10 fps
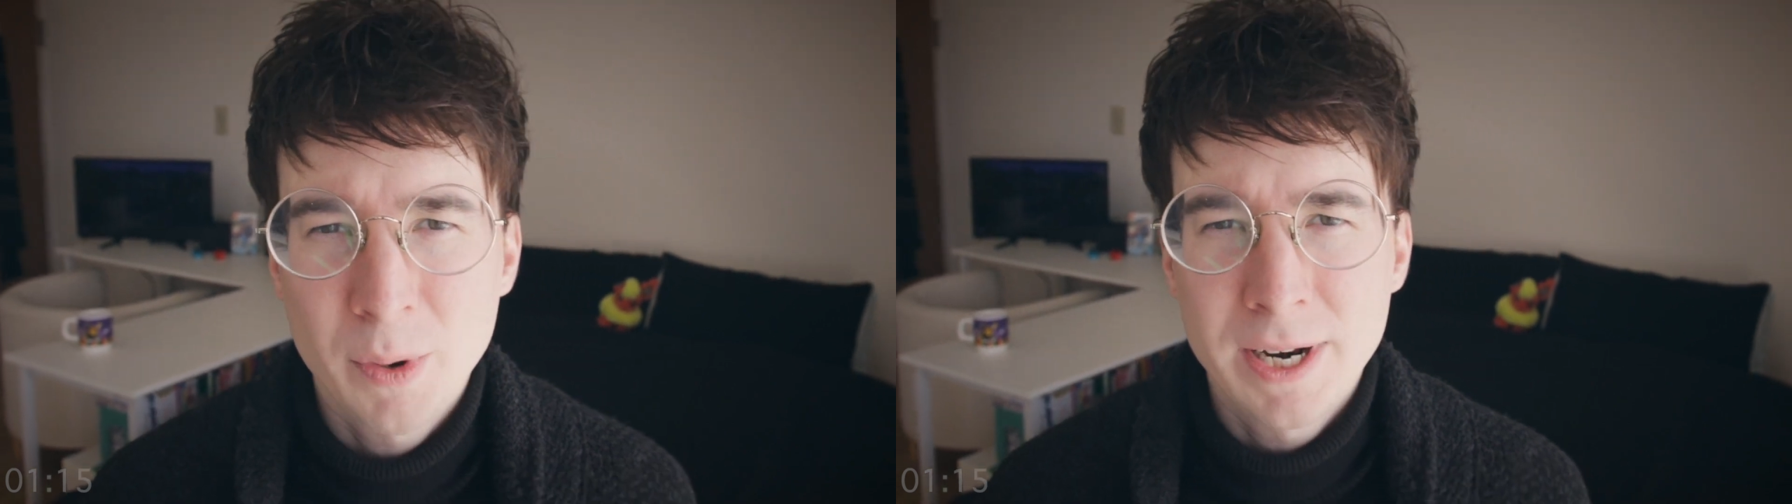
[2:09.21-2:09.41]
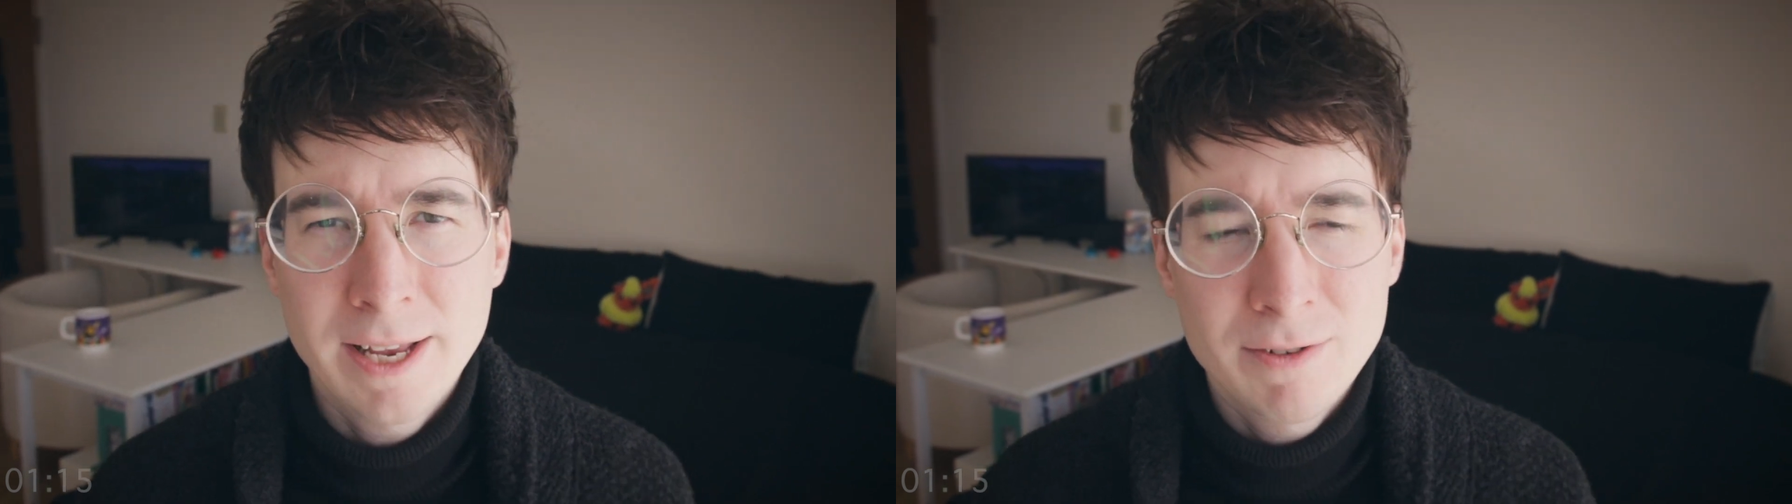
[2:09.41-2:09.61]

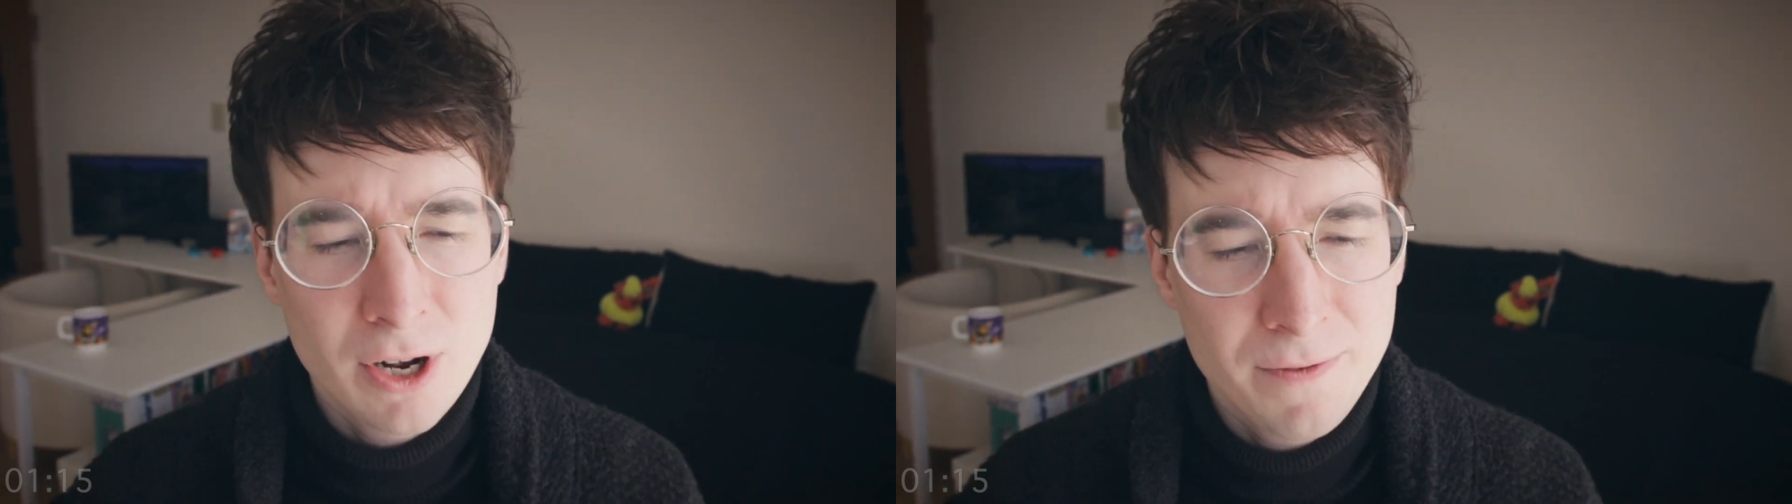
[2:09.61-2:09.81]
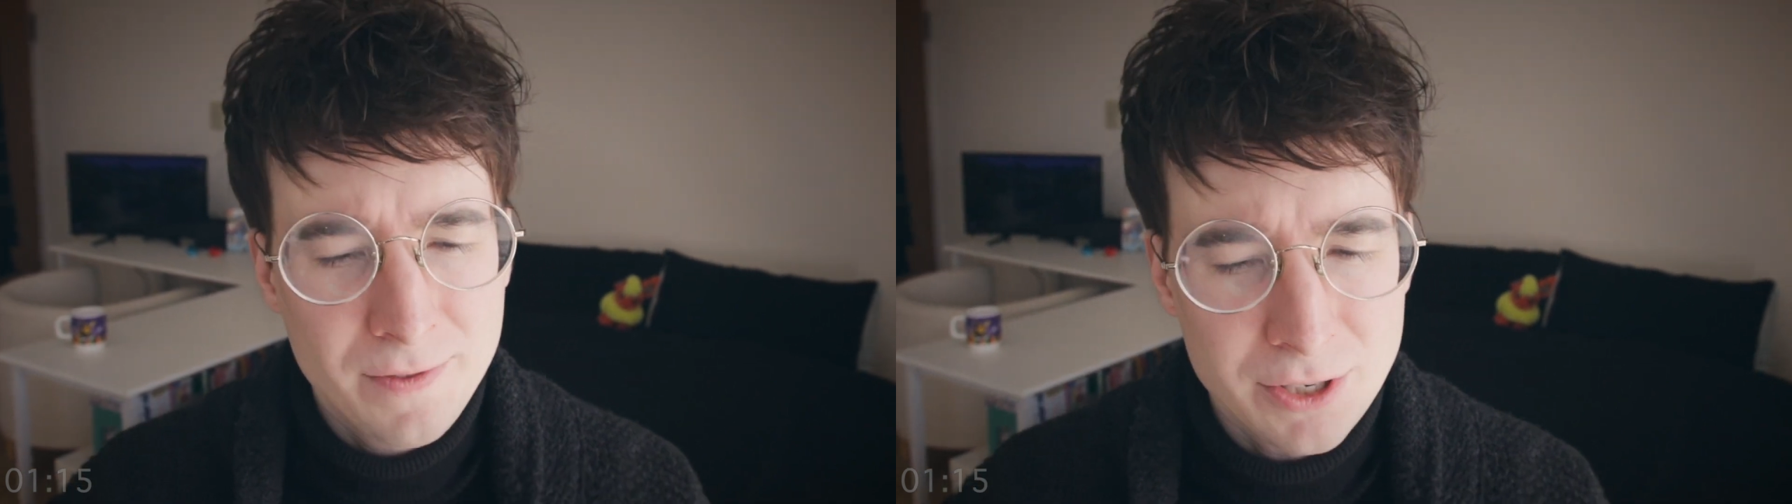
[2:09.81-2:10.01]
but it gives
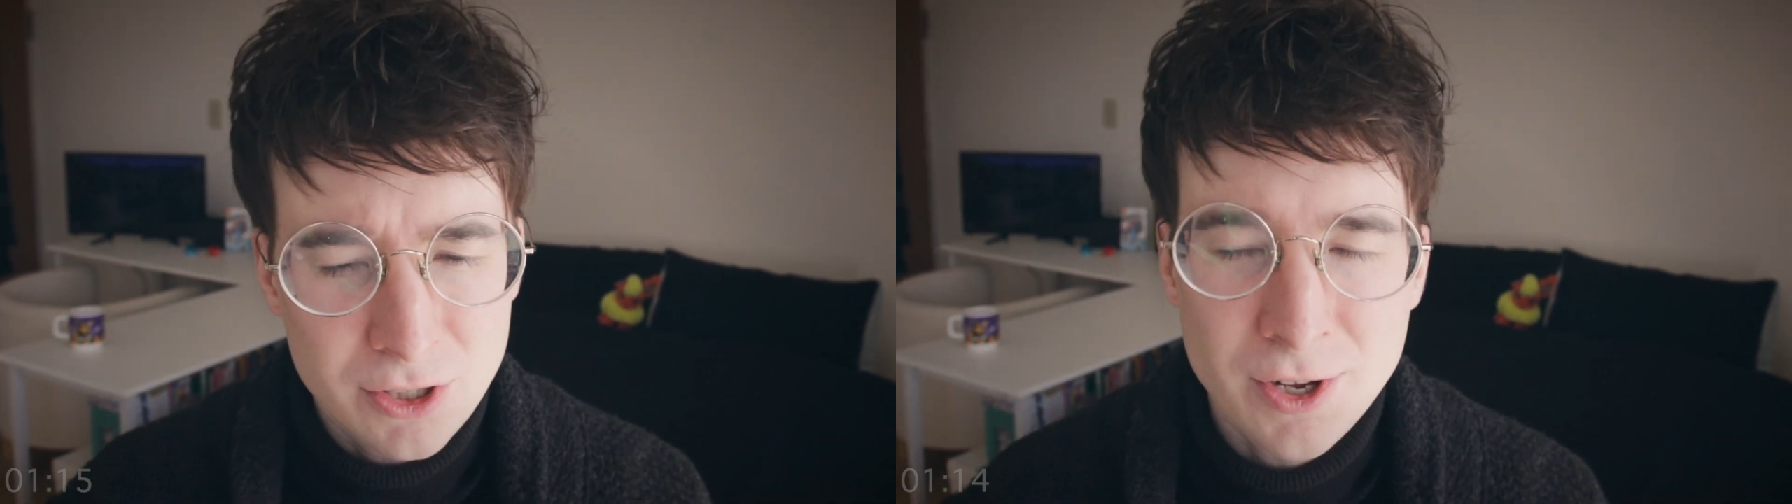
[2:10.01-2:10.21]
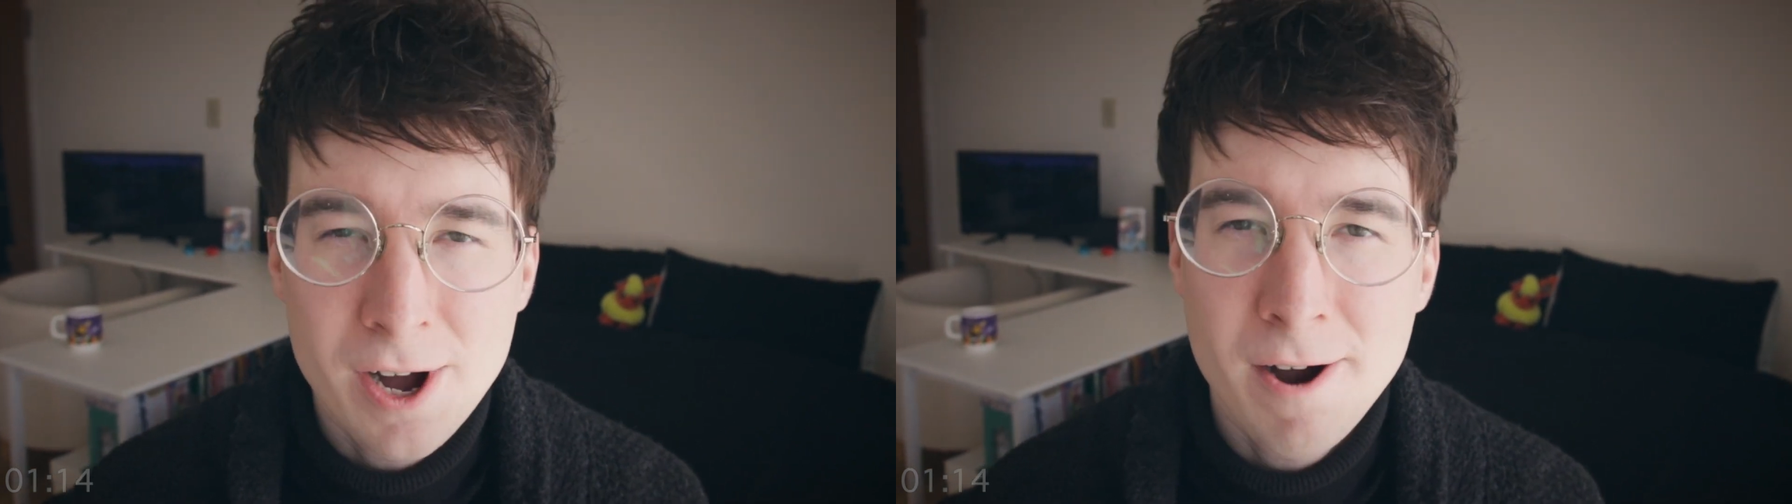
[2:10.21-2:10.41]
off this
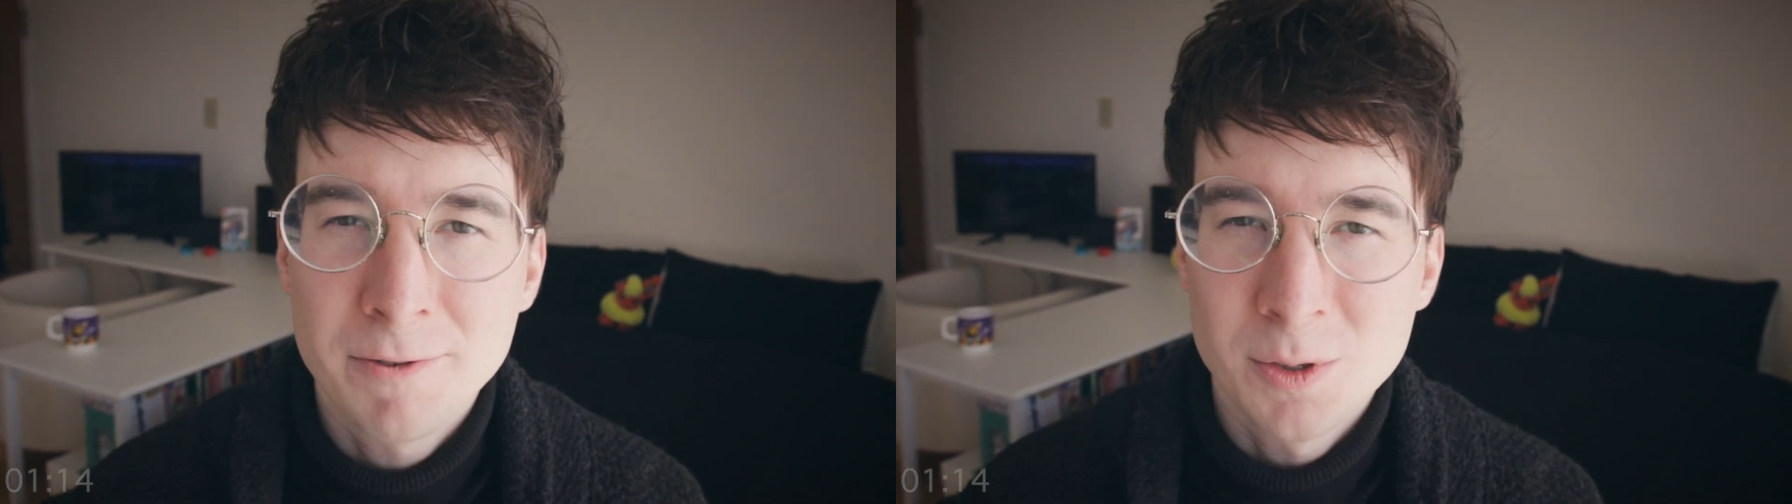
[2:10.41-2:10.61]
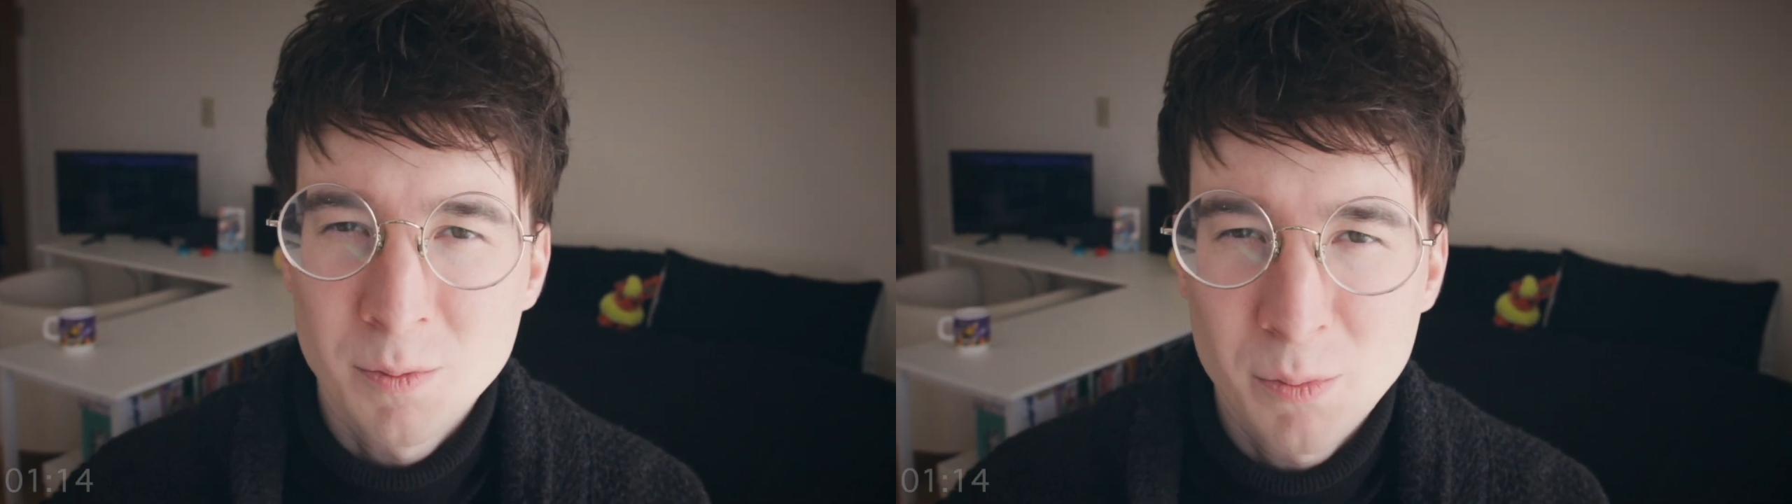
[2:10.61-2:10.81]
soft,